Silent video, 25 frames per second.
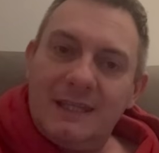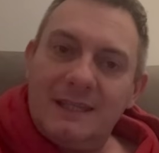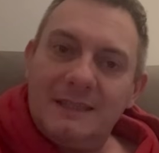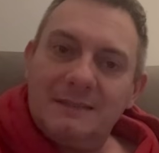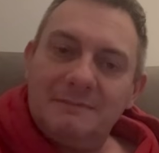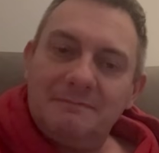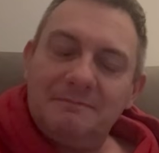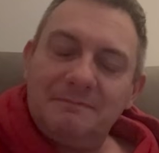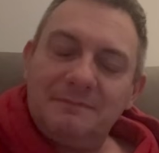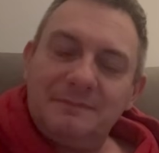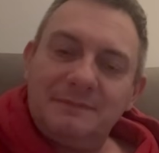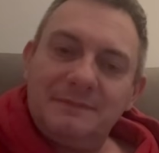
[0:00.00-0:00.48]

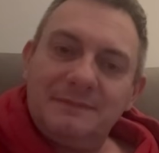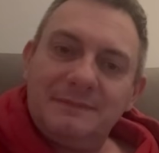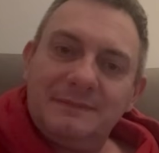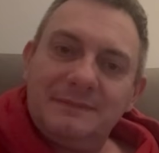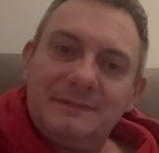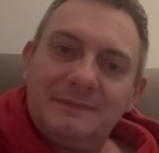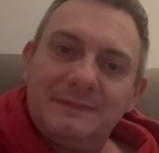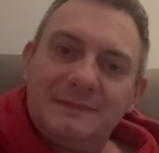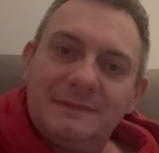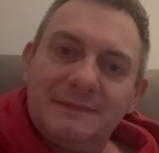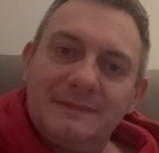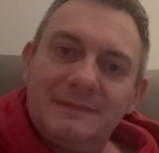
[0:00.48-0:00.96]

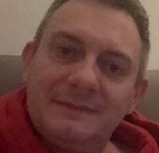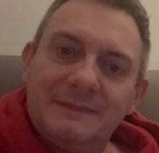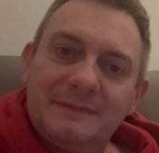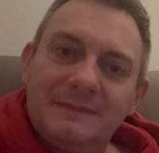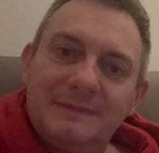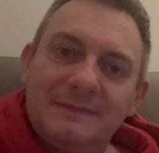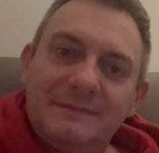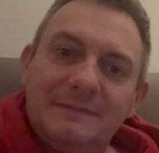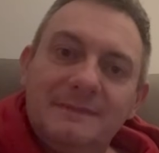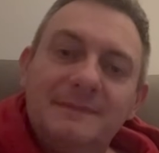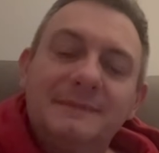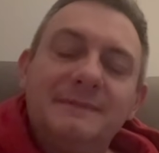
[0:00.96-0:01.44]

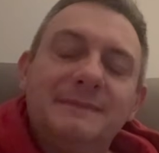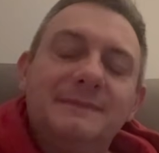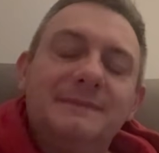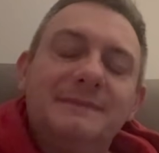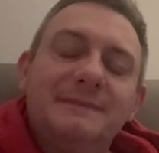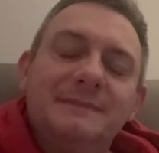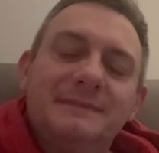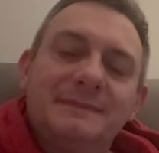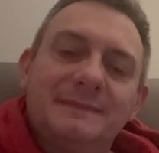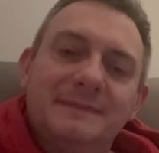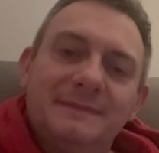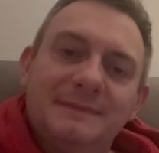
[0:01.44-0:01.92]

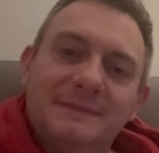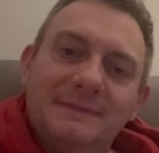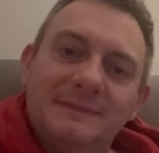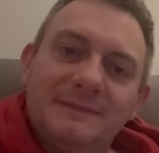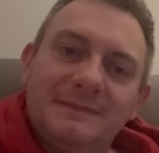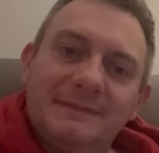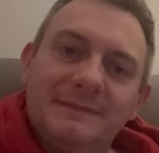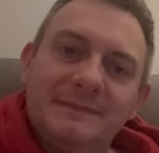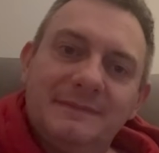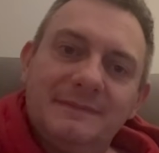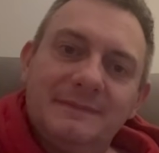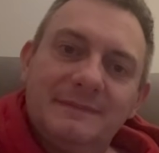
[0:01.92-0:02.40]

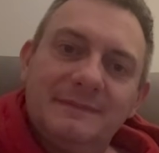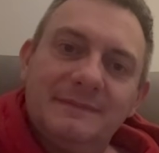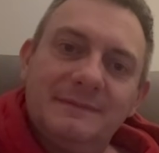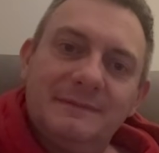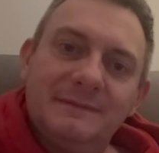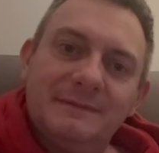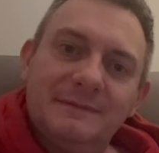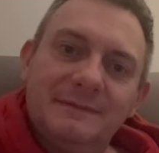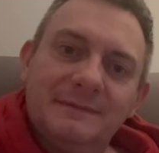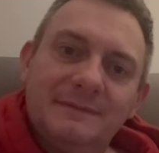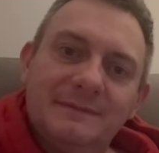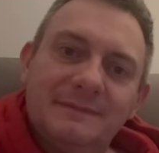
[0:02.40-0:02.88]

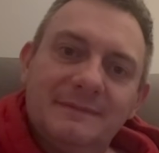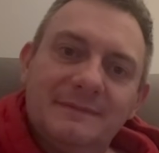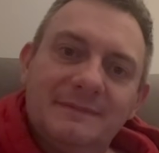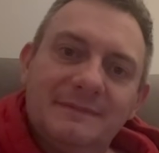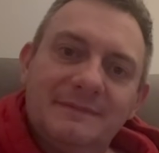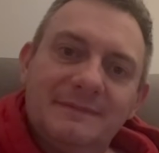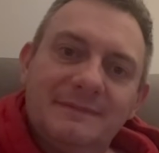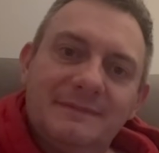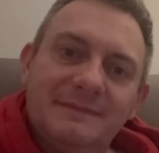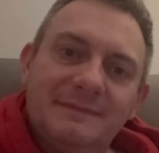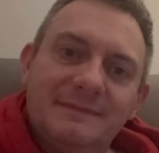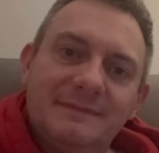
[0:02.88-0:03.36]

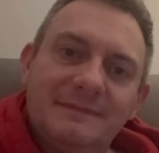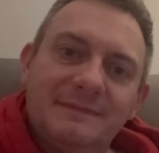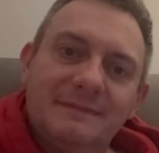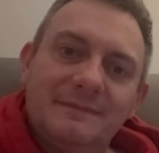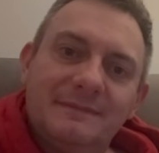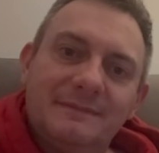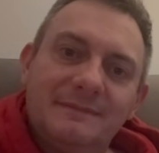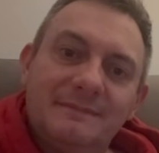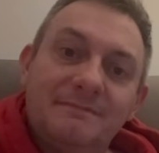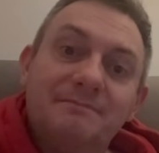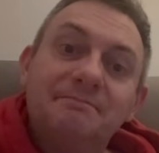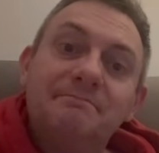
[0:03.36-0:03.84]

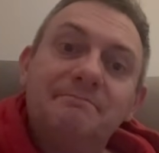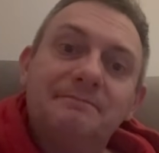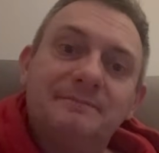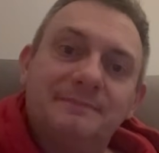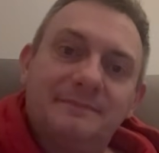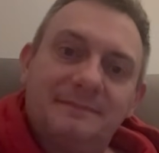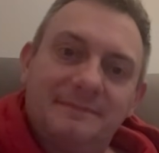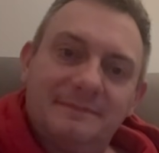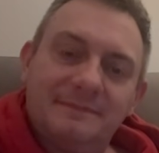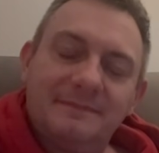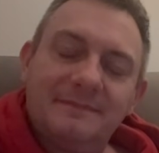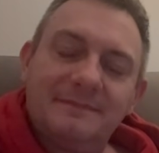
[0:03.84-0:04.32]

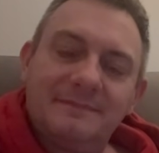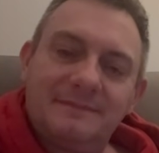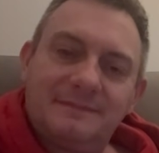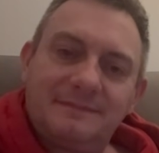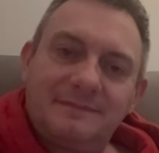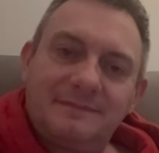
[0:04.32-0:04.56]
No words are spoken by the person on screen.